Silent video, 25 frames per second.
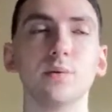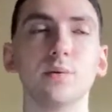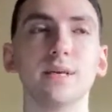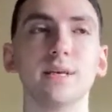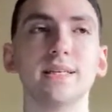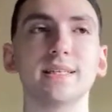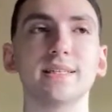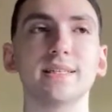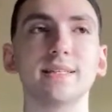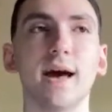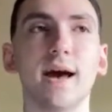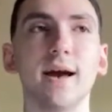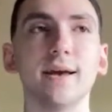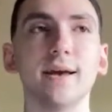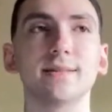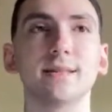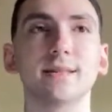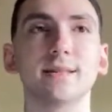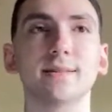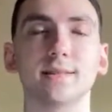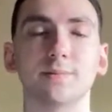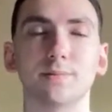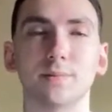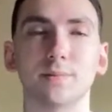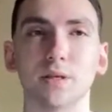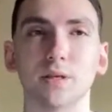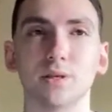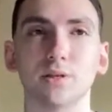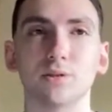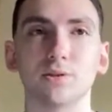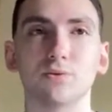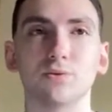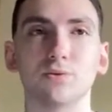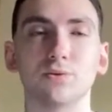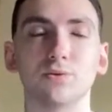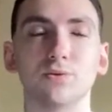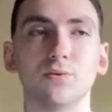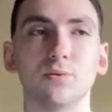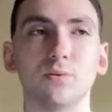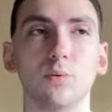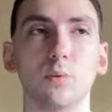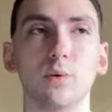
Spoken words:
decide that something is true.